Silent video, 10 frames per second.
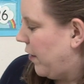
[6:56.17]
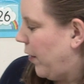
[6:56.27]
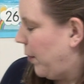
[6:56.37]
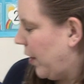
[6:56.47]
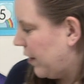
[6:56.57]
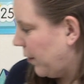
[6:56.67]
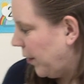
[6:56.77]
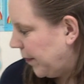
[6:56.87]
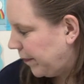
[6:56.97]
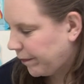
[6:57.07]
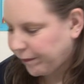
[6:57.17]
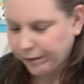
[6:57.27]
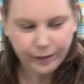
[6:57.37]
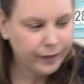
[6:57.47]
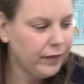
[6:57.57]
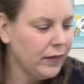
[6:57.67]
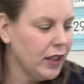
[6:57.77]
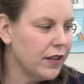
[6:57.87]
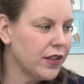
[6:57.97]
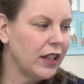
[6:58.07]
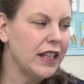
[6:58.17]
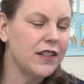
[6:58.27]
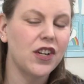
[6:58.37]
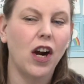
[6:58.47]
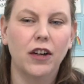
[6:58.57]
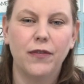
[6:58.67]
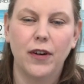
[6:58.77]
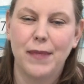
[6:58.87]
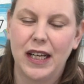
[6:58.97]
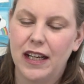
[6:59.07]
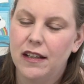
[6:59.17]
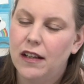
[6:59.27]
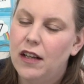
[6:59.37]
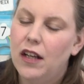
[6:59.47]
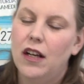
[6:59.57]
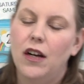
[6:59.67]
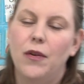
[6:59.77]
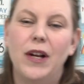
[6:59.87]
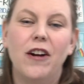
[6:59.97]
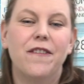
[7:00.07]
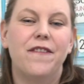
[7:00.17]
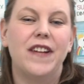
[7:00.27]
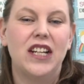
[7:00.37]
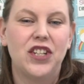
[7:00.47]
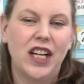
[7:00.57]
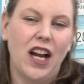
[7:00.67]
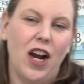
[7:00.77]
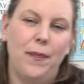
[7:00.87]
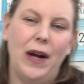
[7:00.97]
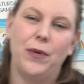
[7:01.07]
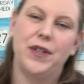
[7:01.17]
for preschool. So let's talk for a minute. We are finishing up our